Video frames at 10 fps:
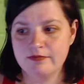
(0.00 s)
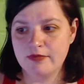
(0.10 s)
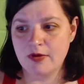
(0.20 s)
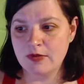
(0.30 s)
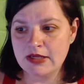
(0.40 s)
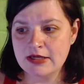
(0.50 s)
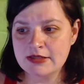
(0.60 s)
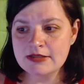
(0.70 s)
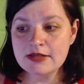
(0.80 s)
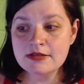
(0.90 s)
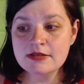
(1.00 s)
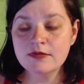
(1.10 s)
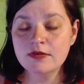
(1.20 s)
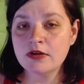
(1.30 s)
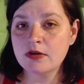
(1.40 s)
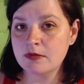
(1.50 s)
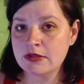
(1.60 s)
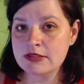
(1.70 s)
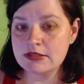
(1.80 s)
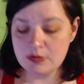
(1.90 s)
a really extensive look, a really
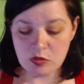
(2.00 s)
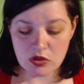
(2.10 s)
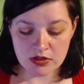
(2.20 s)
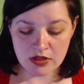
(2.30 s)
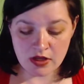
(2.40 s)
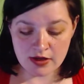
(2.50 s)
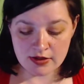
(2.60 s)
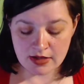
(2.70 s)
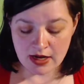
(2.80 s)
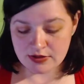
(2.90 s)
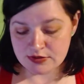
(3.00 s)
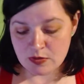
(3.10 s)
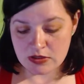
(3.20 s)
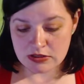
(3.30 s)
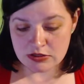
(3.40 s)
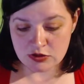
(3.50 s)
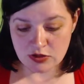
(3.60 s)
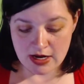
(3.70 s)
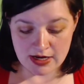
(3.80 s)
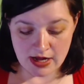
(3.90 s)
simple look. I just wanted to
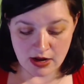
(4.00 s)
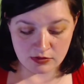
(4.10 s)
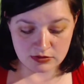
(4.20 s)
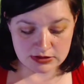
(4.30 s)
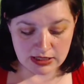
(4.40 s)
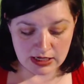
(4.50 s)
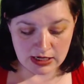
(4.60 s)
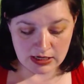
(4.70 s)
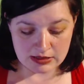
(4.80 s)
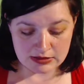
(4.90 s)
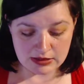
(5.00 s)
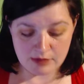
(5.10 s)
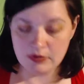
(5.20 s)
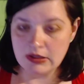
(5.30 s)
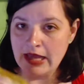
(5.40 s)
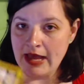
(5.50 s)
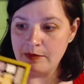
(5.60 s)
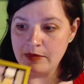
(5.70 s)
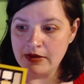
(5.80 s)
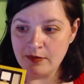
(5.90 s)
try it out, and I'm really
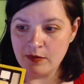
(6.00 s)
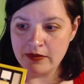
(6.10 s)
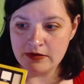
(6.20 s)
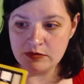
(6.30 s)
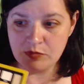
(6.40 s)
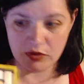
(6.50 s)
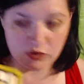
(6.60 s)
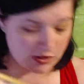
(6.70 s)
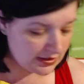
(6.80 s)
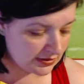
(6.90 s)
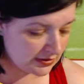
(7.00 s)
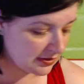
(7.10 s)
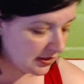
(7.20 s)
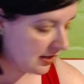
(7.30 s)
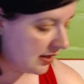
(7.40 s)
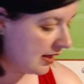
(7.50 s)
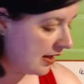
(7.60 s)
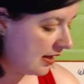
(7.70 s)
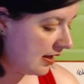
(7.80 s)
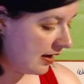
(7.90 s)
happy with this purchase.
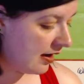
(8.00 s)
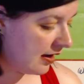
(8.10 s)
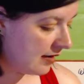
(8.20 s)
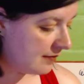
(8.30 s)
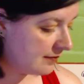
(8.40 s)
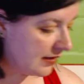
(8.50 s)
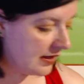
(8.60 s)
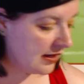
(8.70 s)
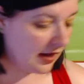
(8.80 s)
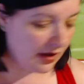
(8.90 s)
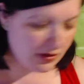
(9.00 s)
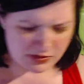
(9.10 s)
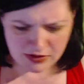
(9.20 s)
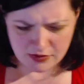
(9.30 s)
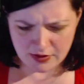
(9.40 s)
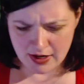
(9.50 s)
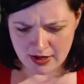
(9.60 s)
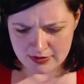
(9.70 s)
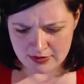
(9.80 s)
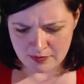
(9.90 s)
And then I also
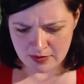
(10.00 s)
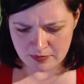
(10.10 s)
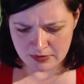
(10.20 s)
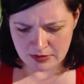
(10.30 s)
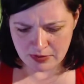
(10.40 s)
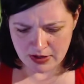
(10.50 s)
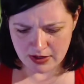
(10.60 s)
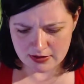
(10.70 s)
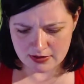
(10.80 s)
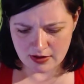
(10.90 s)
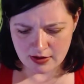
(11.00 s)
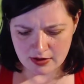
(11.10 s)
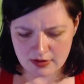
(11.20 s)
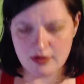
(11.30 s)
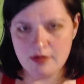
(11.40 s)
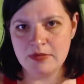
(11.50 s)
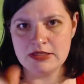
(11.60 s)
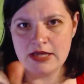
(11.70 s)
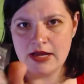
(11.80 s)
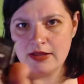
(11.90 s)
got the Maybelline Python
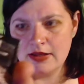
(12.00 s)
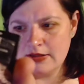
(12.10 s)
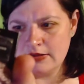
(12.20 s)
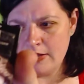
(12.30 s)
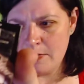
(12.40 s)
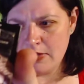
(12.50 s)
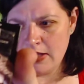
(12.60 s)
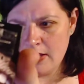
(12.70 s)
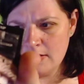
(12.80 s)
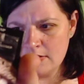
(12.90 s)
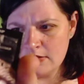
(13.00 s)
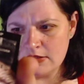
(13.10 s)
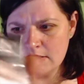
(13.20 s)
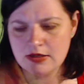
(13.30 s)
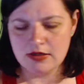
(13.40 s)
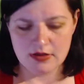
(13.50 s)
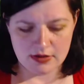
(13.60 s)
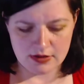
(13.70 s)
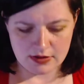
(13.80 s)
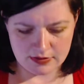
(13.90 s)
Metallic Lip Kit.
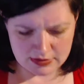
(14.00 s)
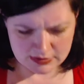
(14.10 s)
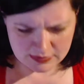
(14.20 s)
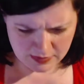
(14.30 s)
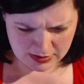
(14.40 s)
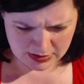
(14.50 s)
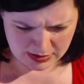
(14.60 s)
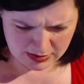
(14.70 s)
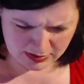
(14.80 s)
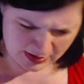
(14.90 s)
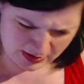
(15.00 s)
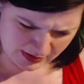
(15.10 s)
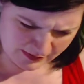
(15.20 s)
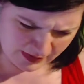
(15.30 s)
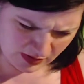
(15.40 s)
This one, I don't even know